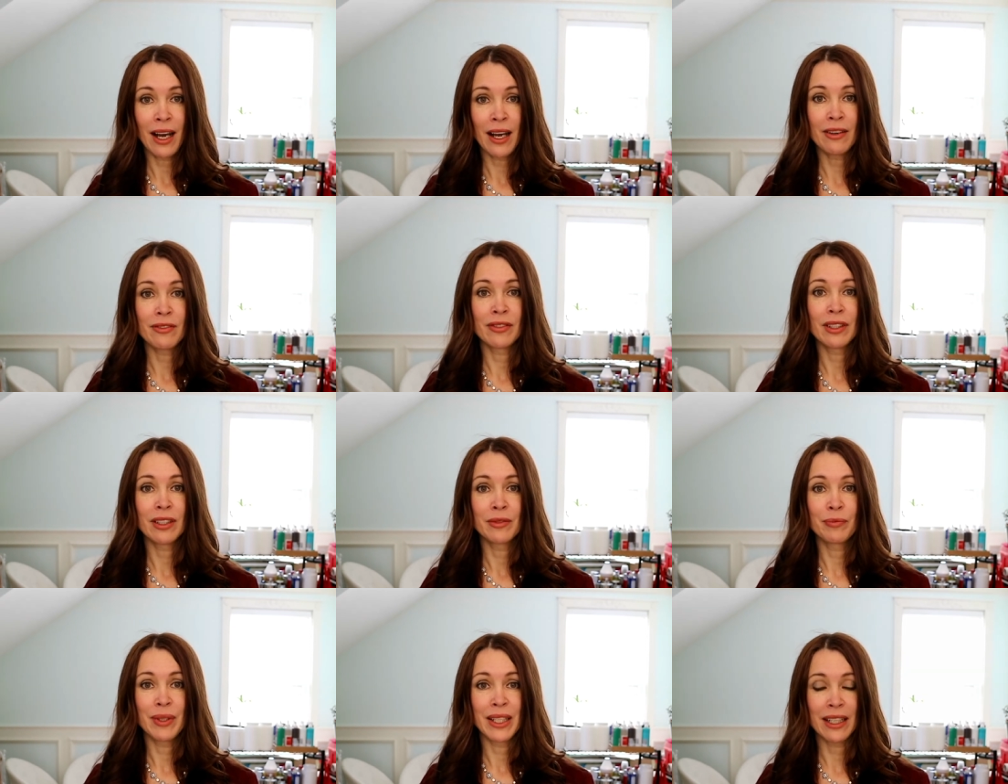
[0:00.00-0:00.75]
have
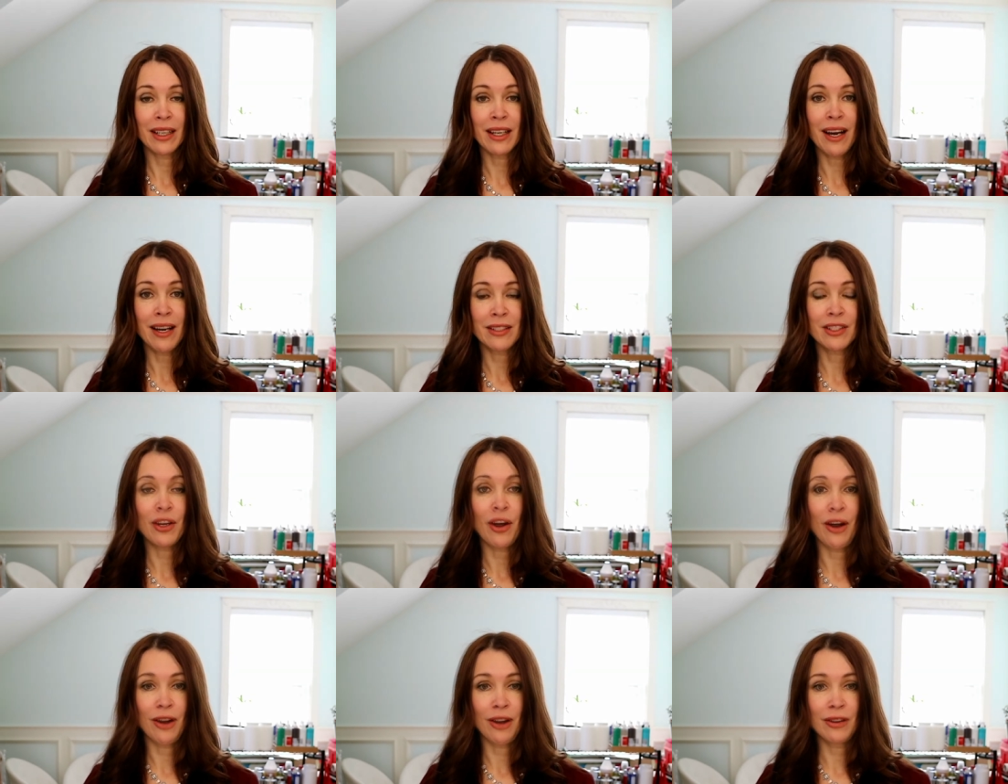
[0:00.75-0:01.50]
been
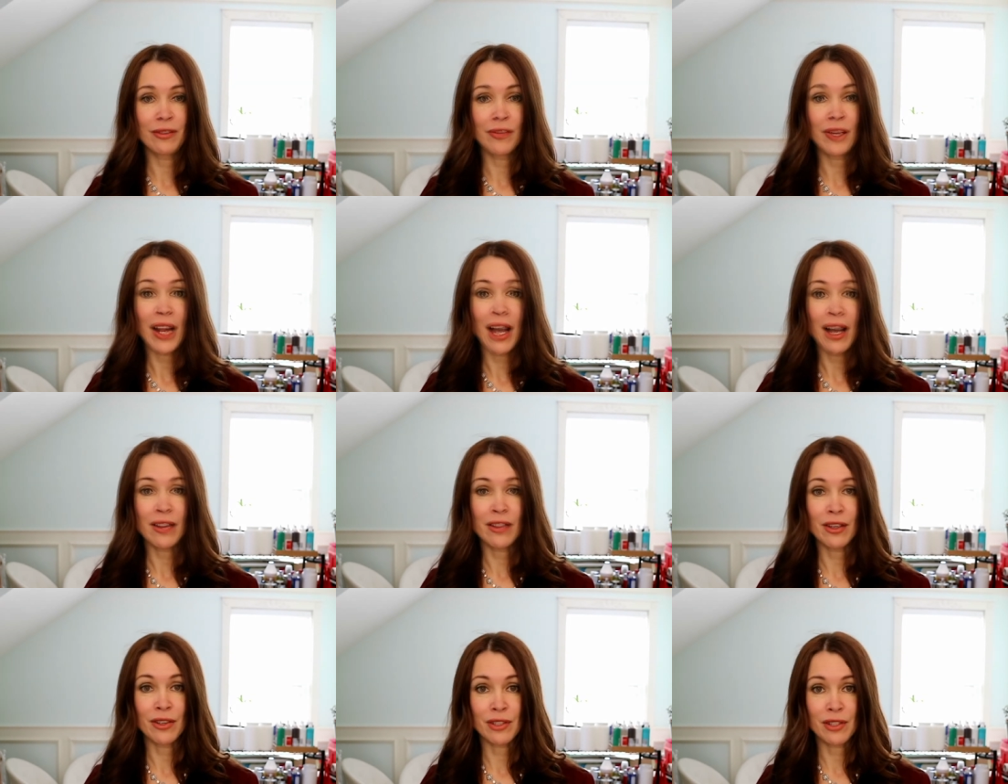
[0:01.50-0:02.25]
cut off
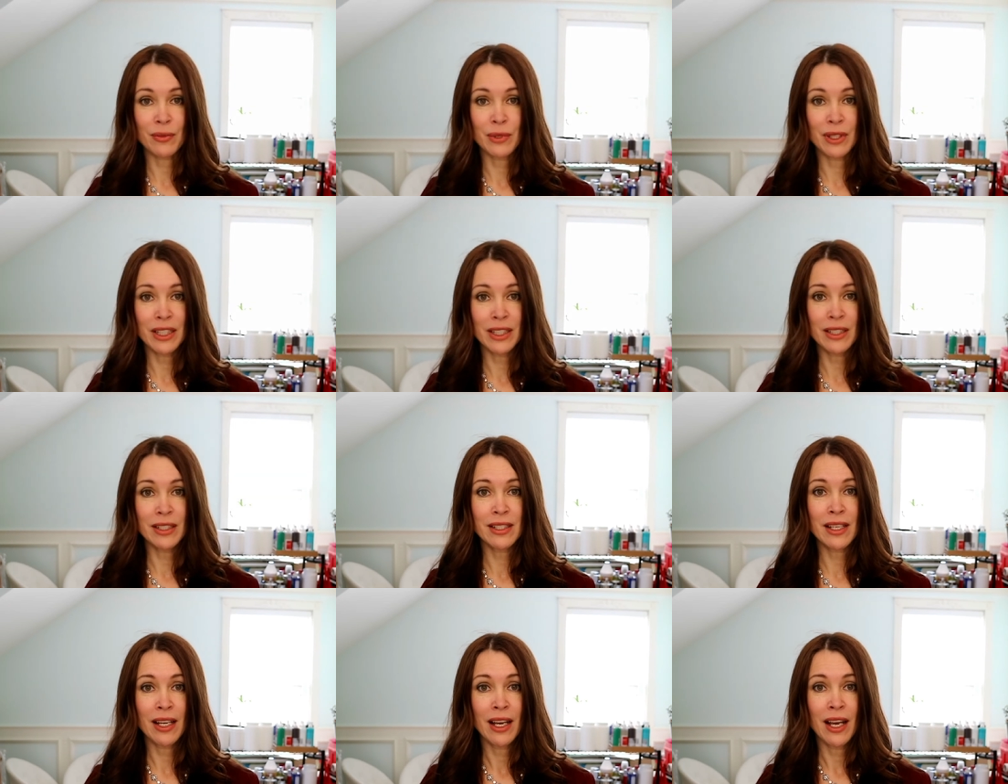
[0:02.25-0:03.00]
and those
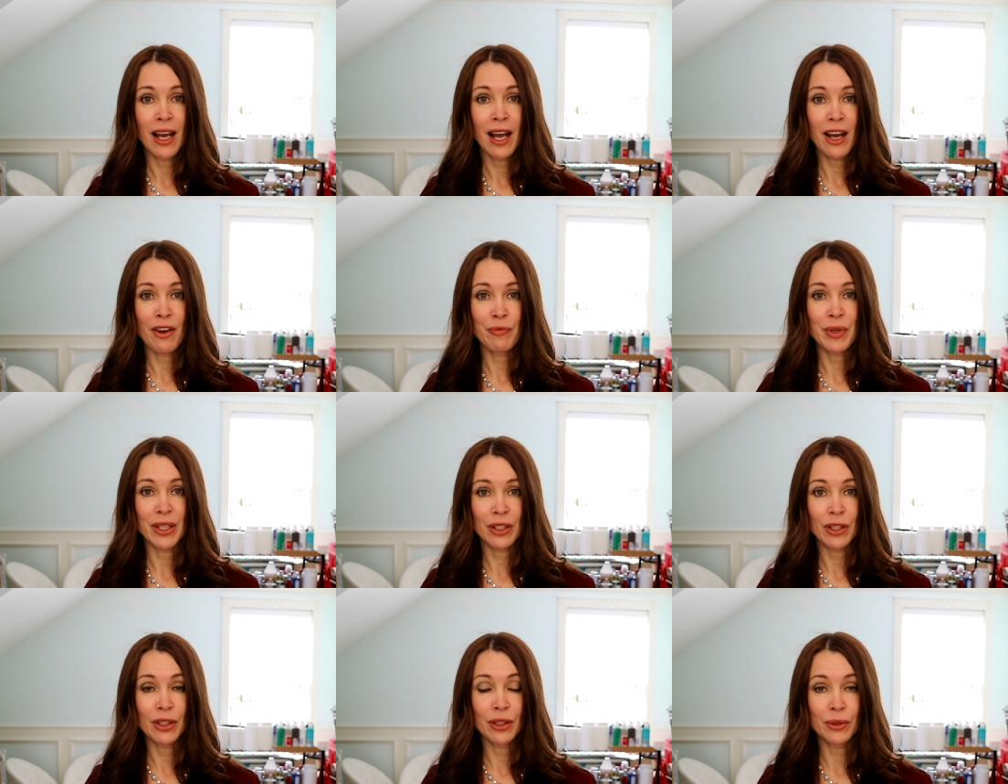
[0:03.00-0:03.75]
words have
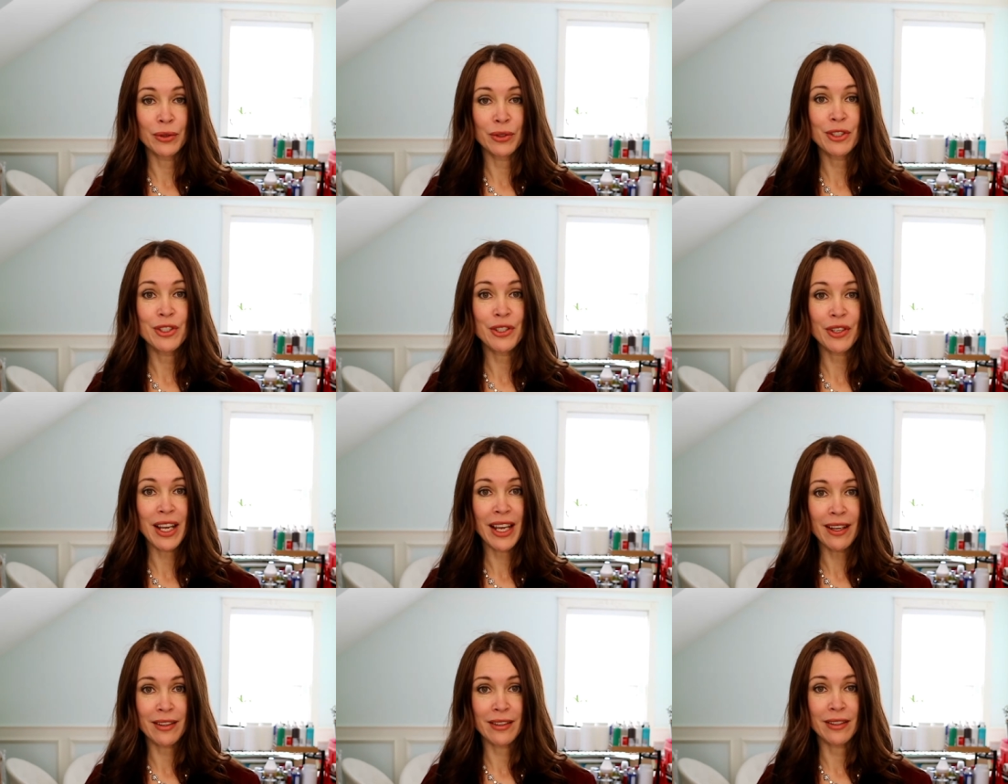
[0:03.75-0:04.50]
been glued
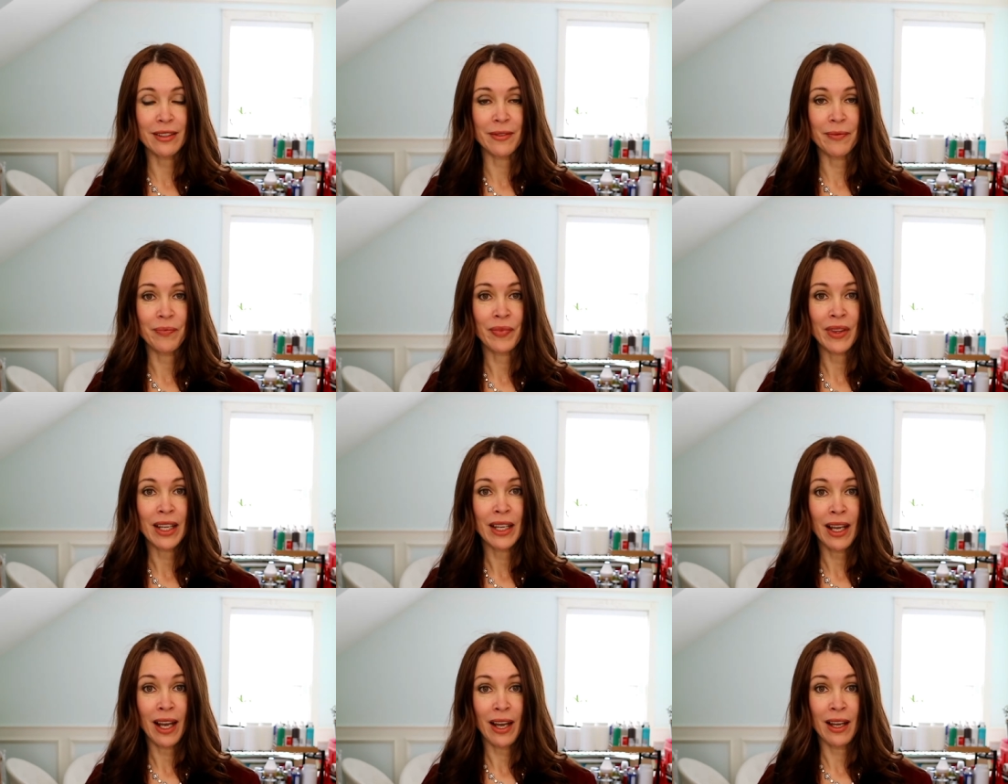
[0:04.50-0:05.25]
together
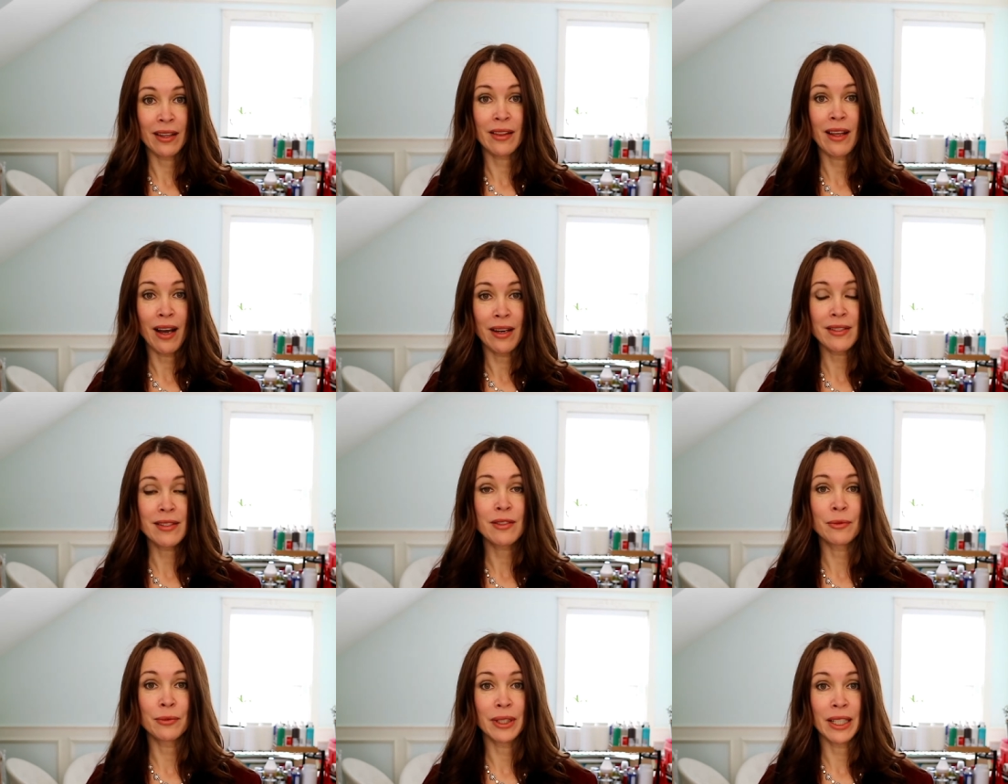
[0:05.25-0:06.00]
and thus
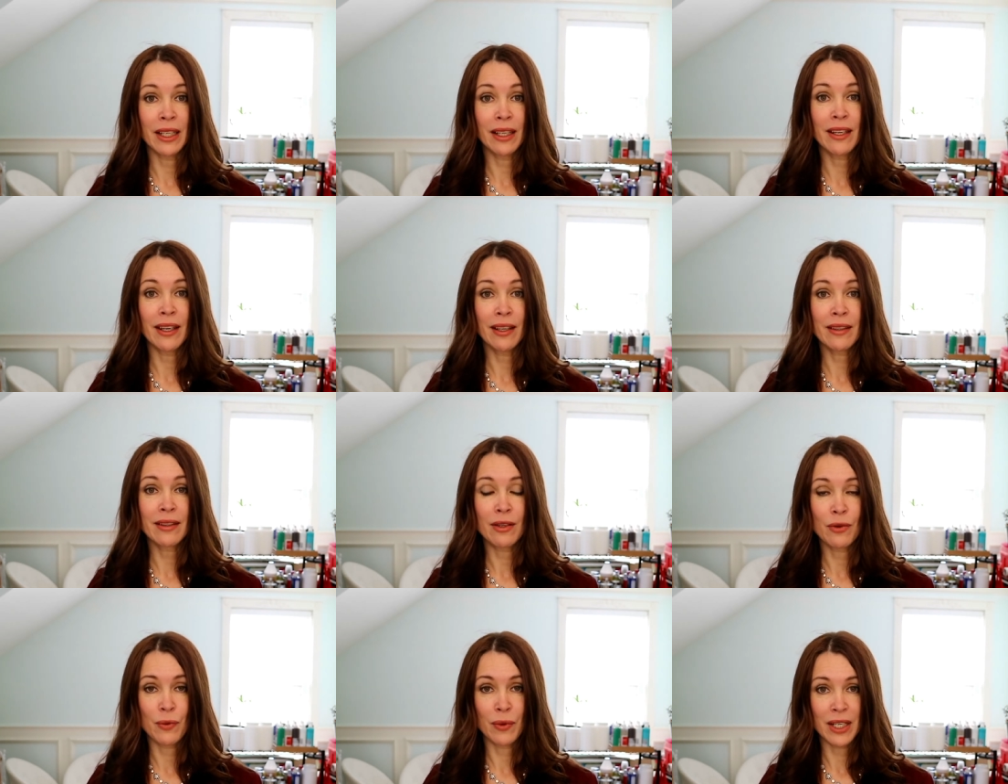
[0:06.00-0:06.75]
we
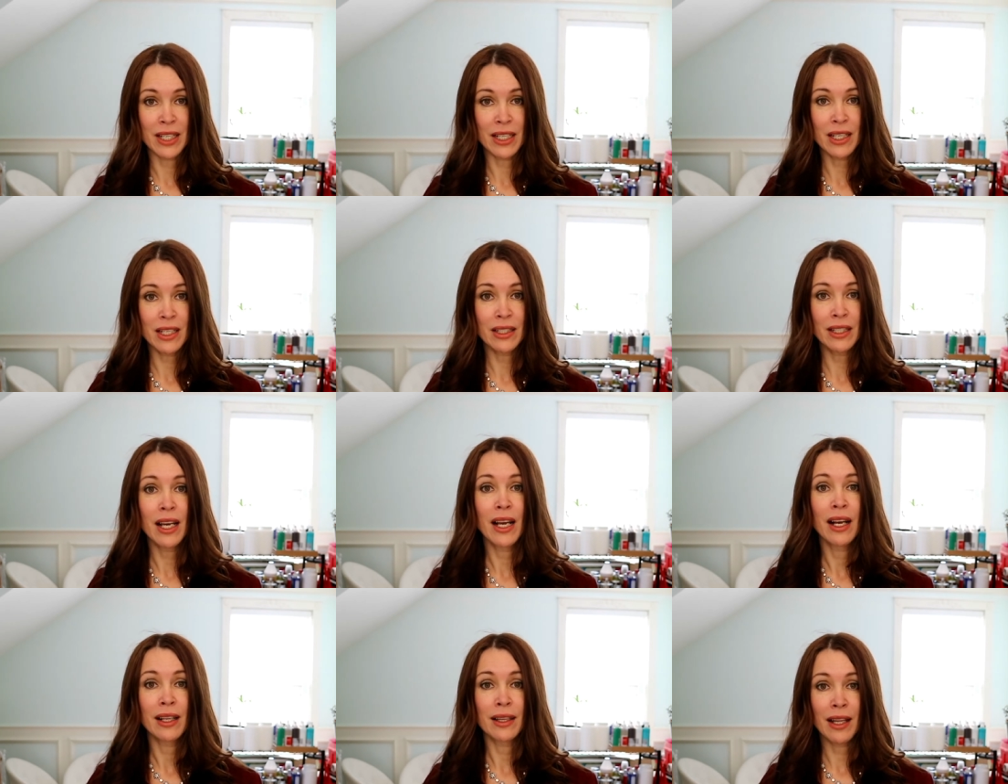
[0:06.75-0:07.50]
get the word
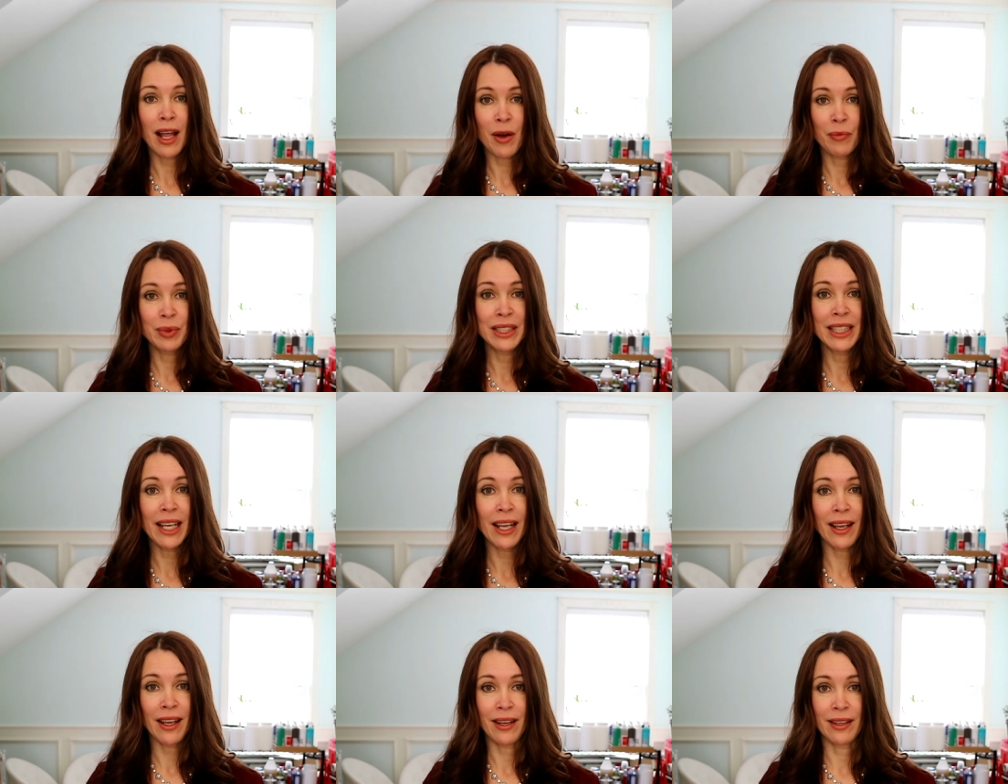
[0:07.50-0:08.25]

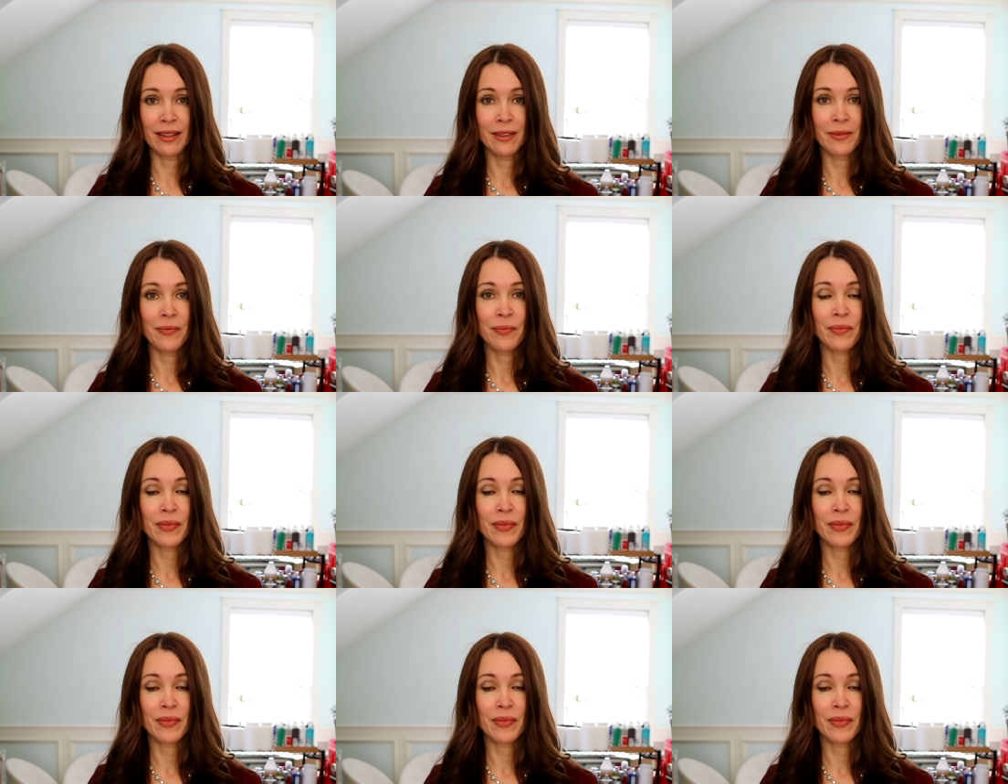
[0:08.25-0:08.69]
labdien.